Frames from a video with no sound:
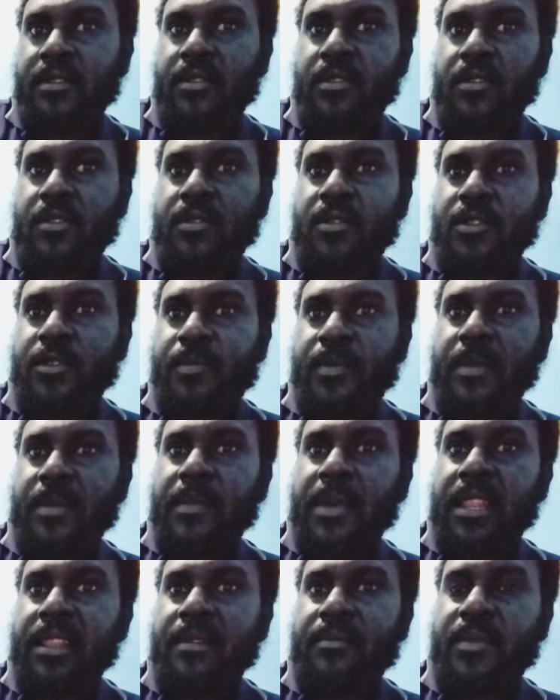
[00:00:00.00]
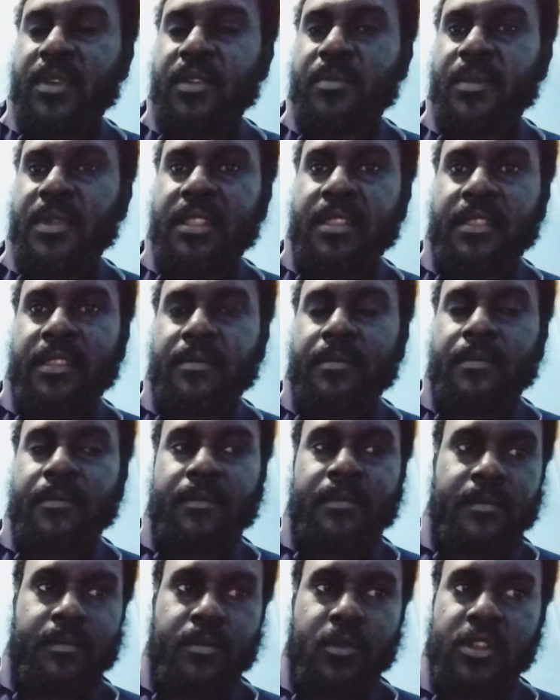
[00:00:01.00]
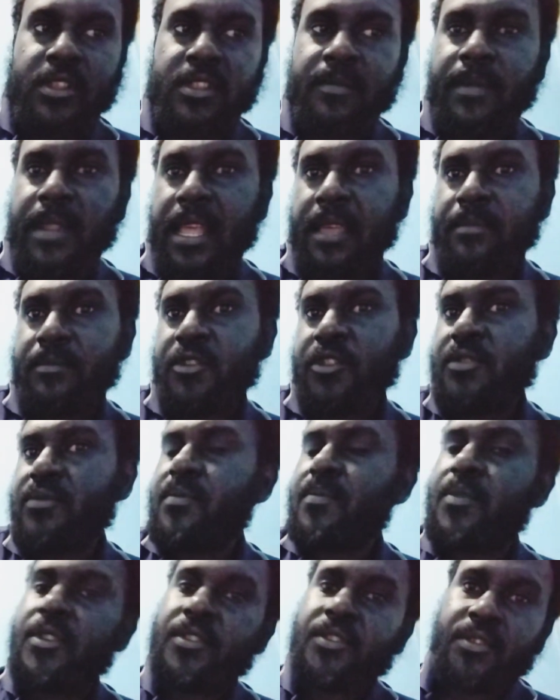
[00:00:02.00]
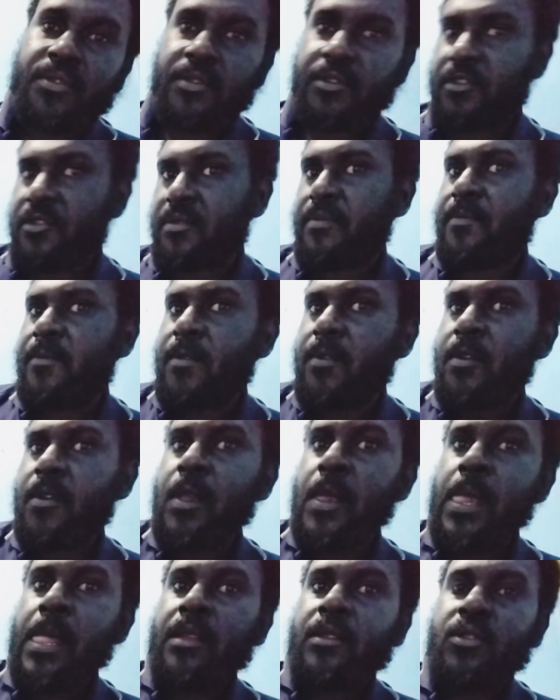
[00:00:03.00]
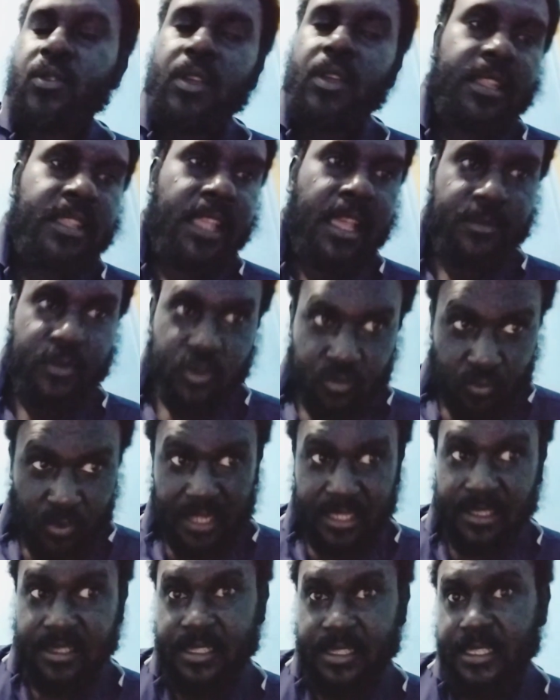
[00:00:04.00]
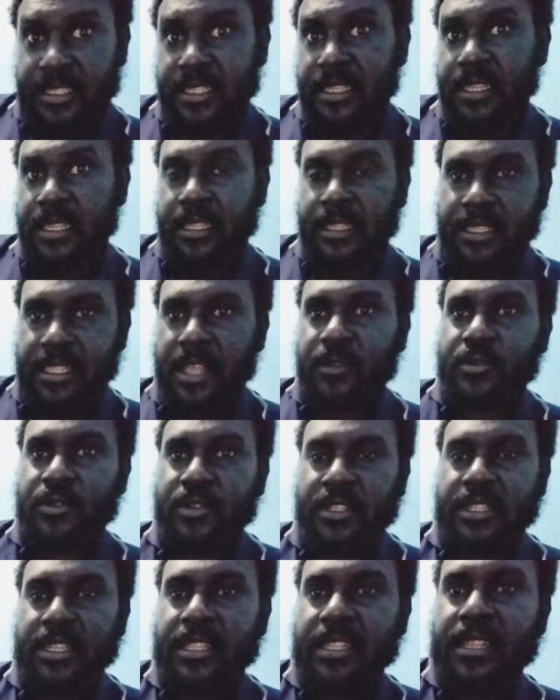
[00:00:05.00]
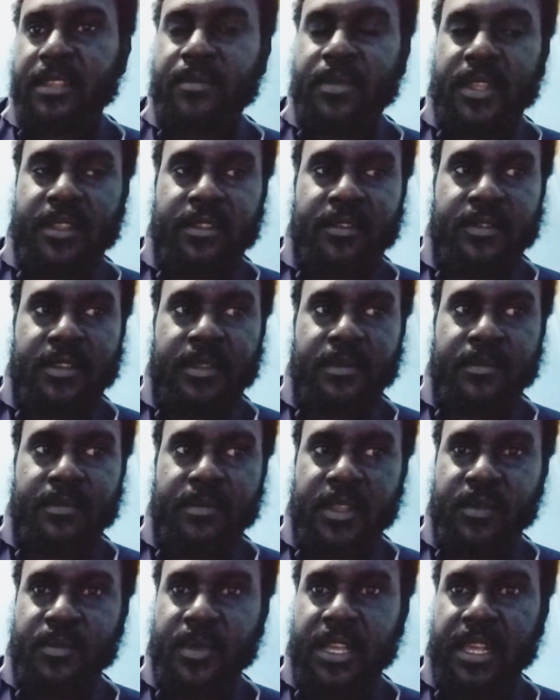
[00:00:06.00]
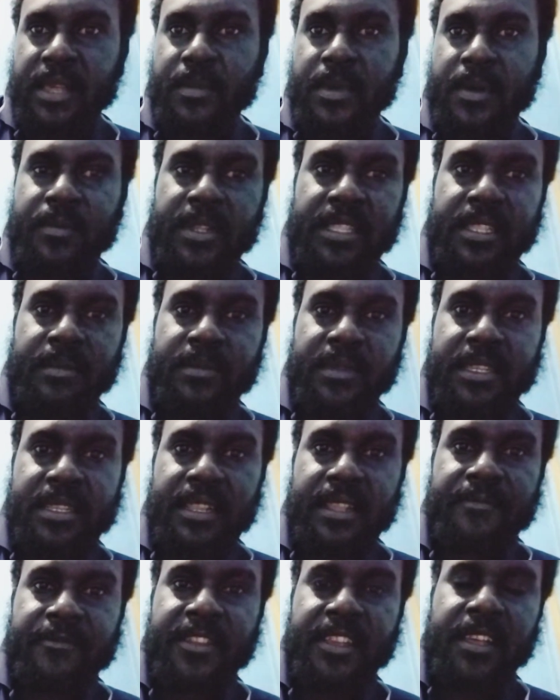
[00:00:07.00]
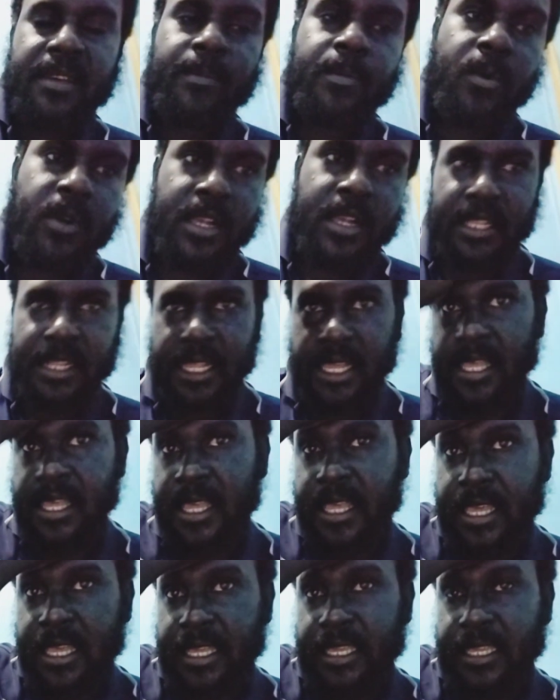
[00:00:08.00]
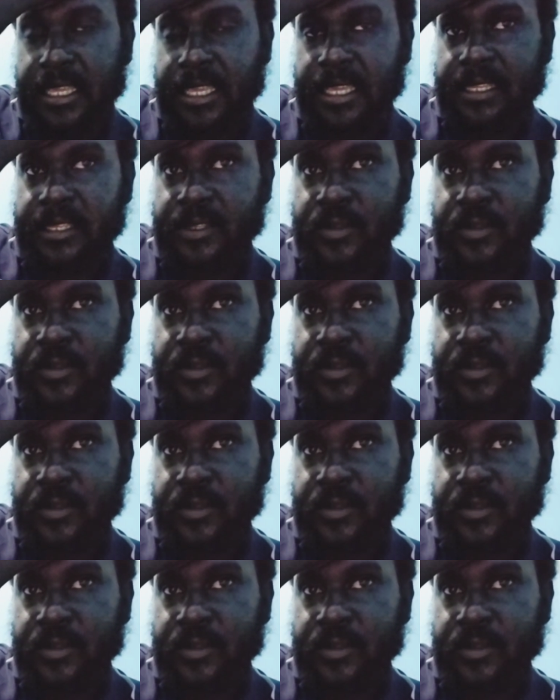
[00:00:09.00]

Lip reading: or cost per mile, and by me multiplying 0.004 Toya times 1,000, and then by looking by me come up with this lab figure pokina. Yes,